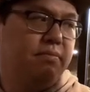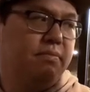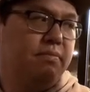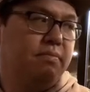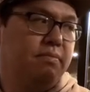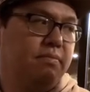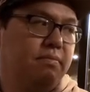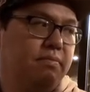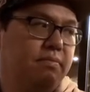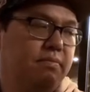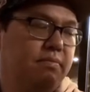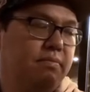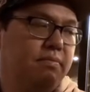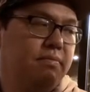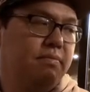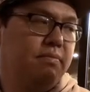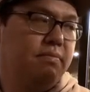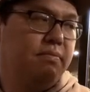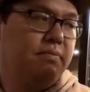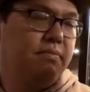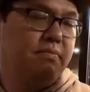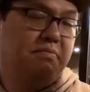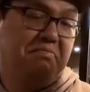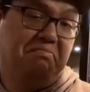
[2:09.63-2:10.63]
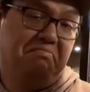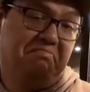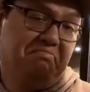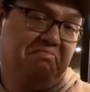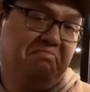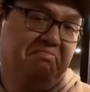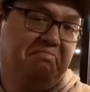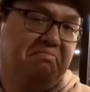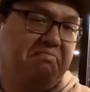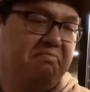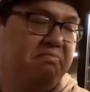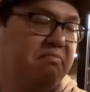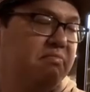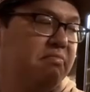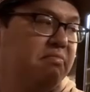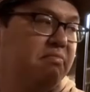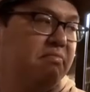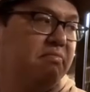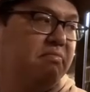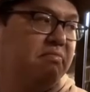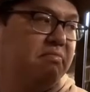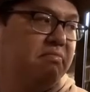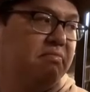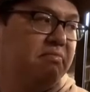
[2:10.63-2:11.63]

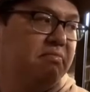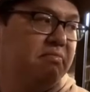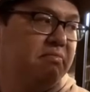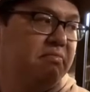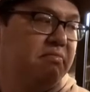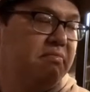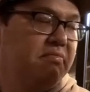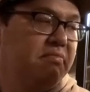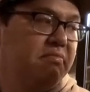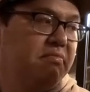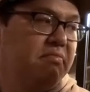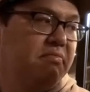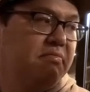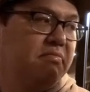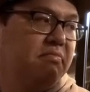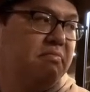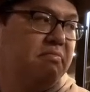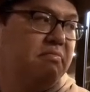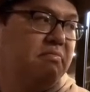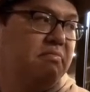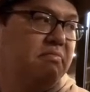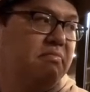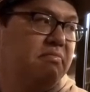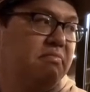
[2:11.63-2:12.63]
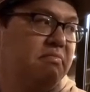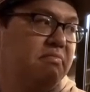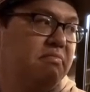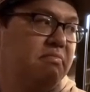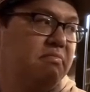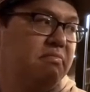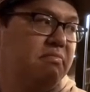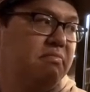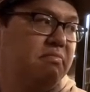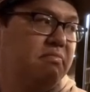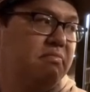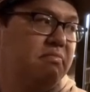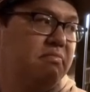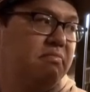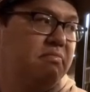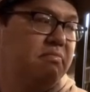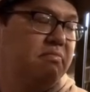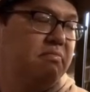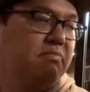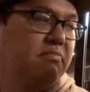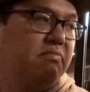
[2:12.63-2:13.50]
No words are spoken by the person on screen.